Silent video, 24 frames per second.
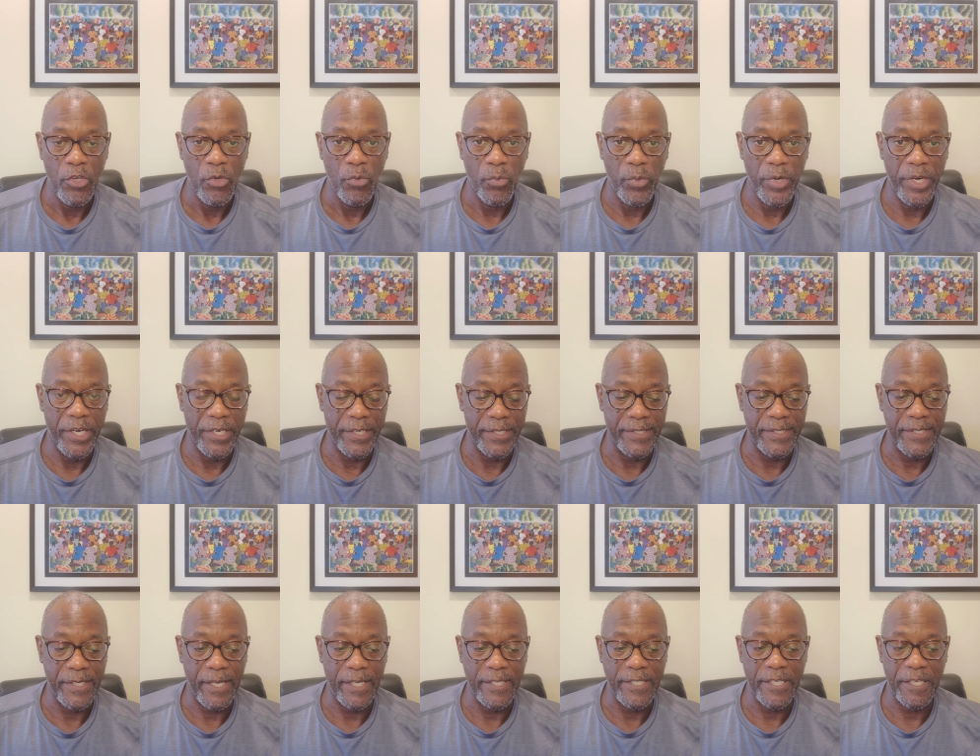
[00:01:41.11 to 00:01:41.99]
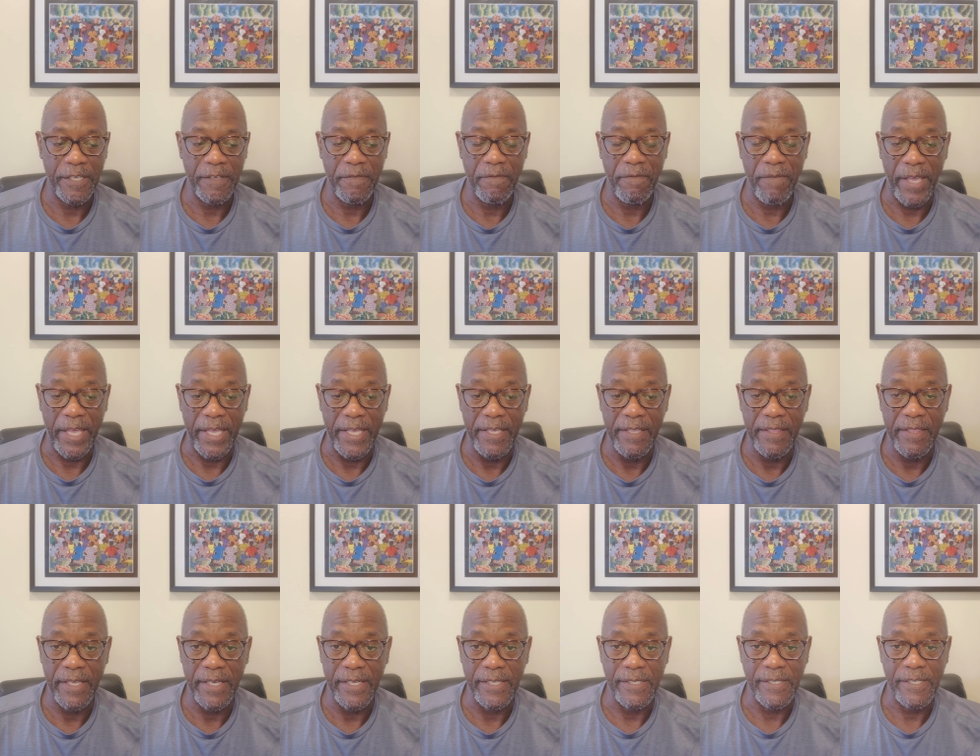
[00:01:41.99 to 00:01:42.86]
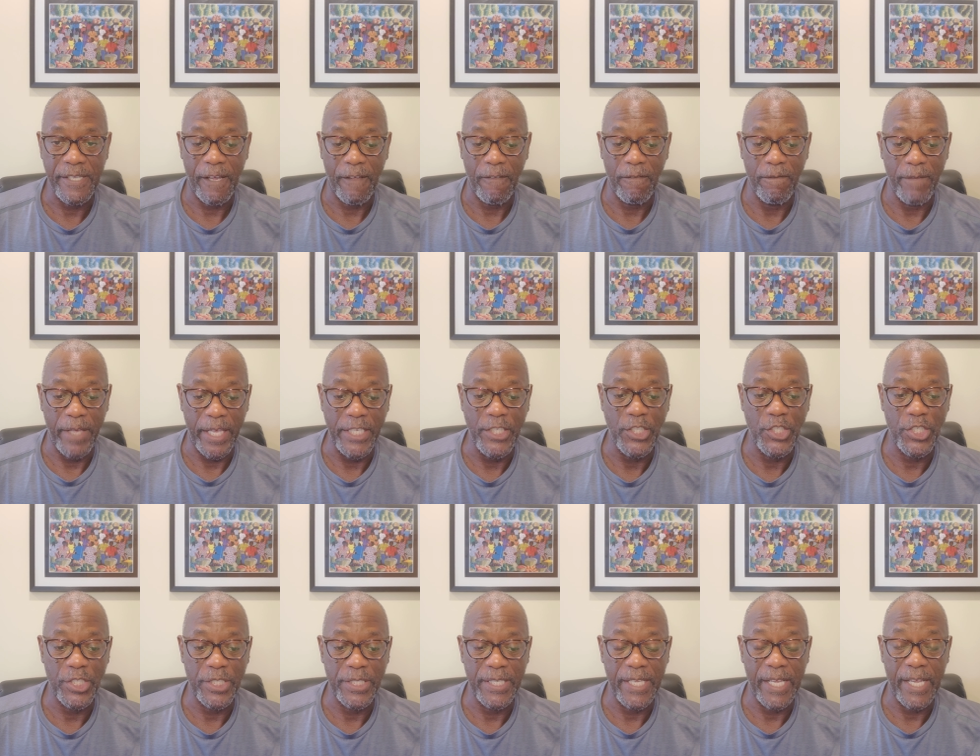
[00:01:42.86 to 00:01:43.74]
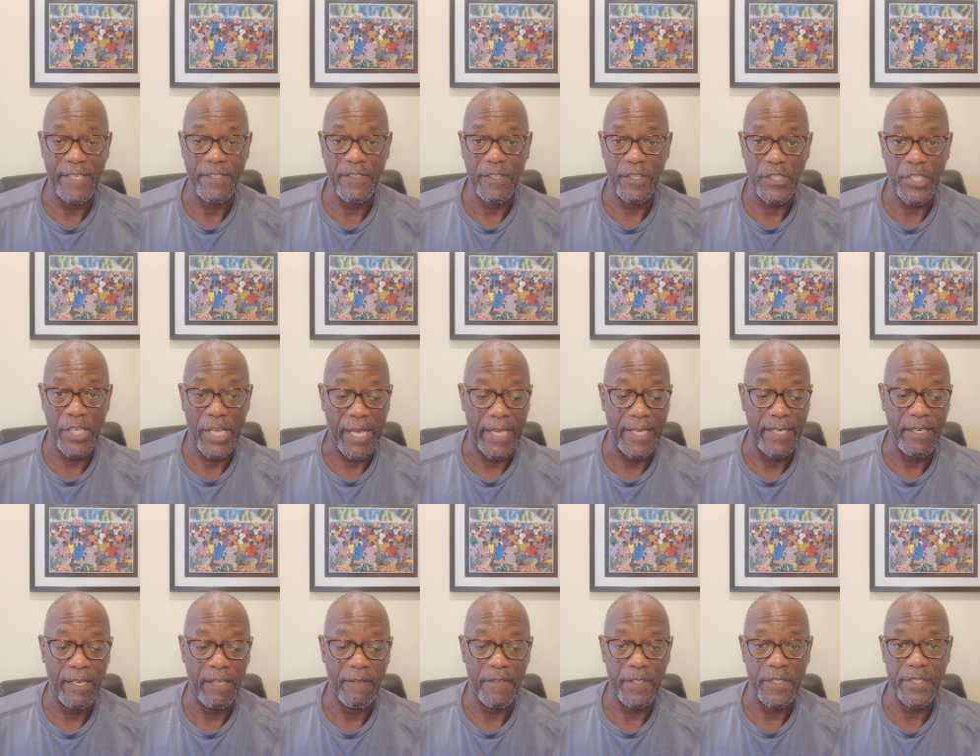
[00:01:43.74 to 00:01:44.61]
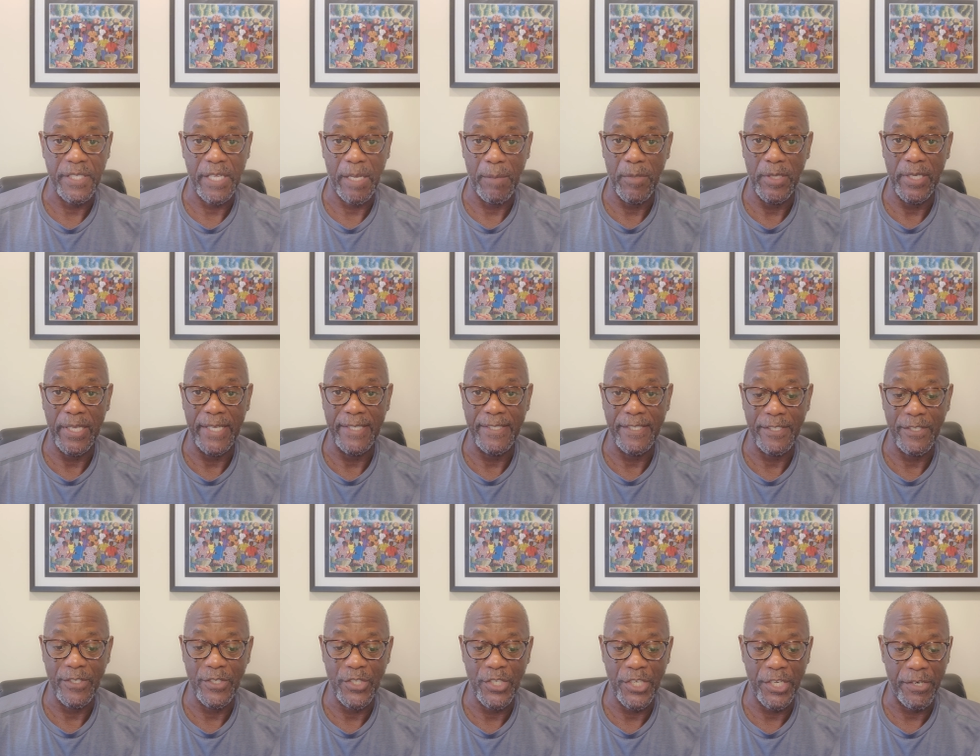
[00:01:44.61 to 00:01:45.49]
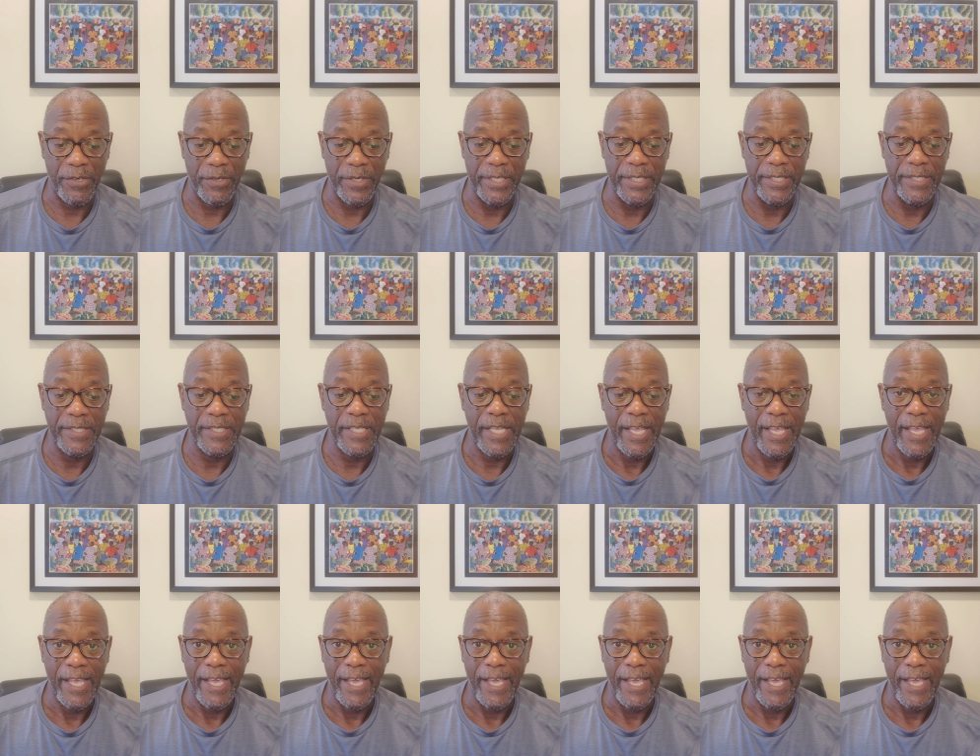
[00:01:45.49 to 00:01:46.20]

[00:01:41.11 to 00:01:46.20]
We are discussing faith and salvation as the title of the summer lesson series